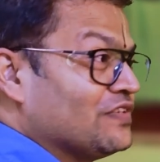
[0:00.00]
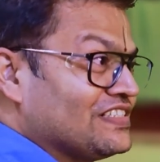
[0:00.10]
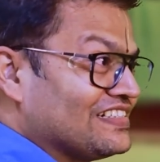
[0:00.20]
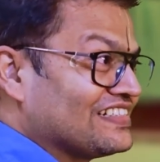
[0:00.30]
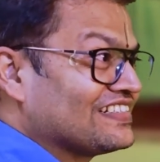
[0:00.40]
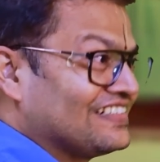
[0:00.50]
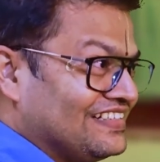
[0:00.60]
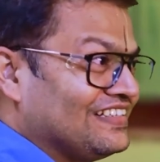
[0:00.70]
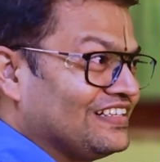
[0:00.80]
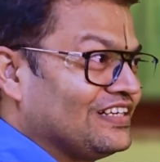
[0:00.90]
professor
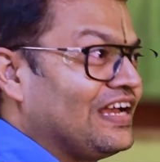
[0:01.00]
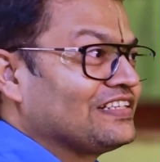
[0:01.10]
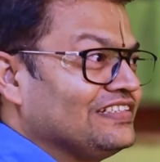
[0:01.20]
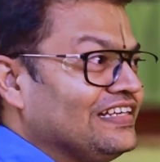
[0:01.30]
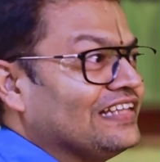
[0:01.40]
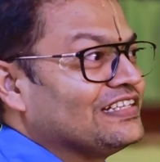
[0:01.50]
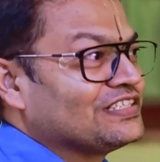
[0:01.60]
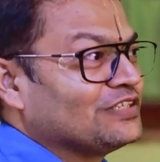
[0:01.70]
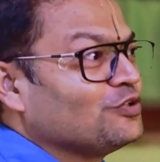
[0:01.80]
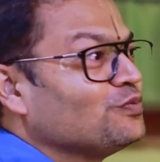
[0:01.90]
actually
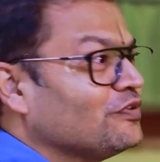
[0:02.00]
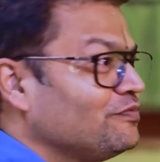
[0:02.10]
gathers a group